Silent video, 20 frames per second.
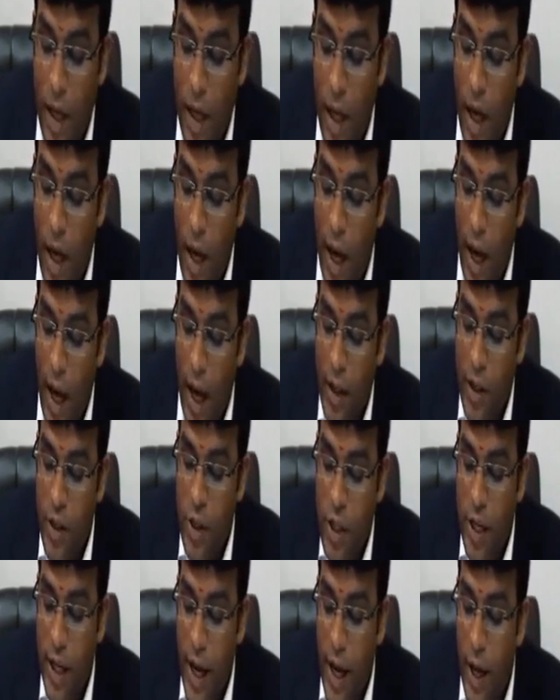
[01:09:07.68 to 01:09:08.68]
and
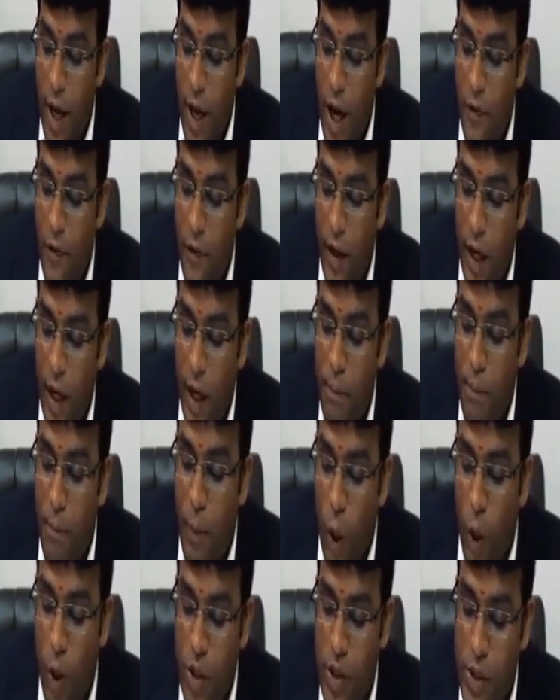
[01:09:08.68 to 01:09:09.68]
share of
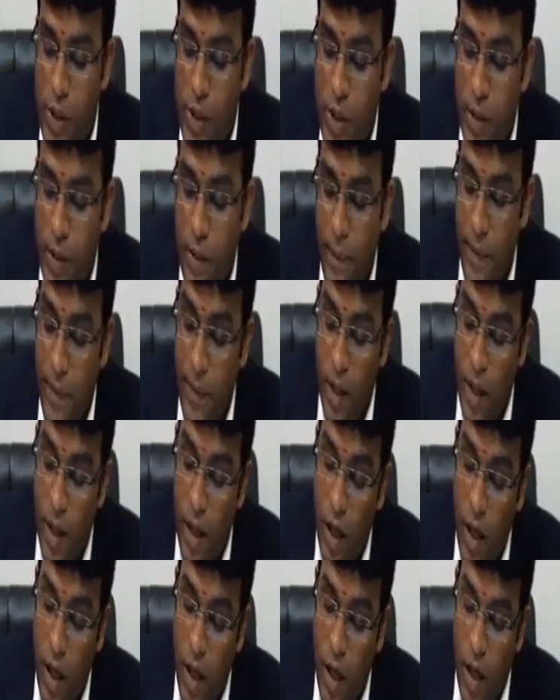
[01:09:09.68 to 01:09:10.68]
imports
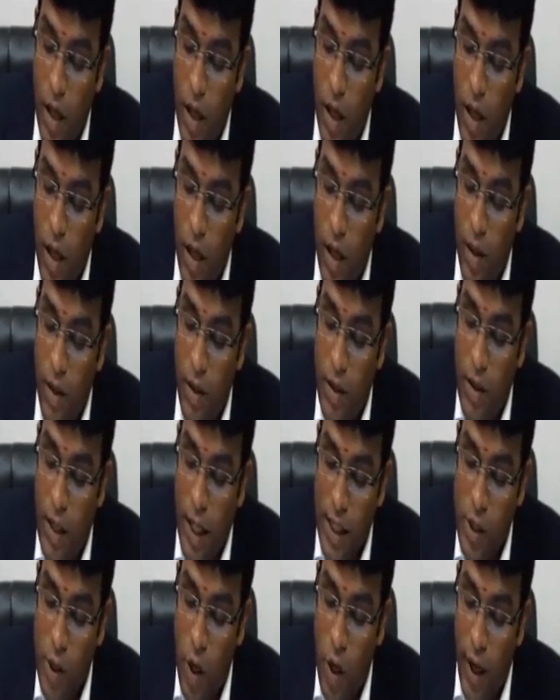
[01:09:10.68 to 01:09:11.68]

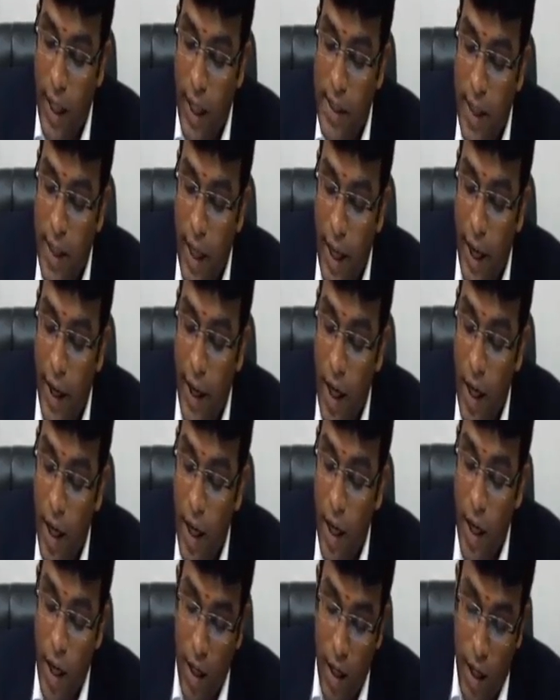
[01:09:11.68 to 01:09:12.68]
does not exceed
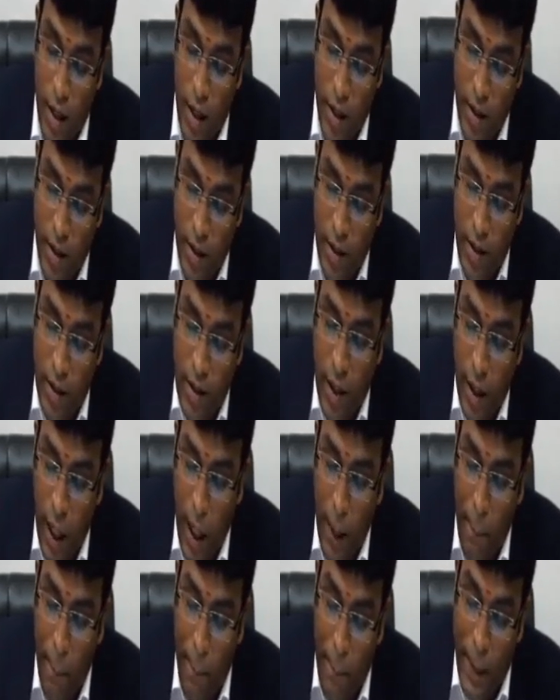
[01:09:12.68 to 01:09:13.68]

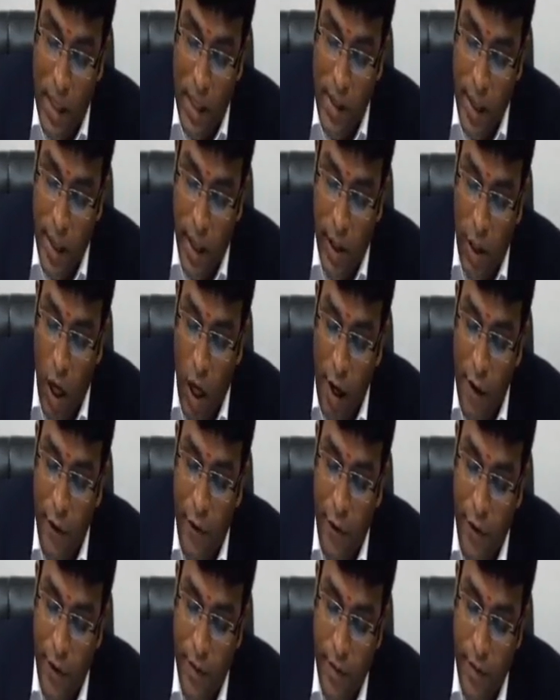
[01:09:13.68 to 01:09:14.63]
3% of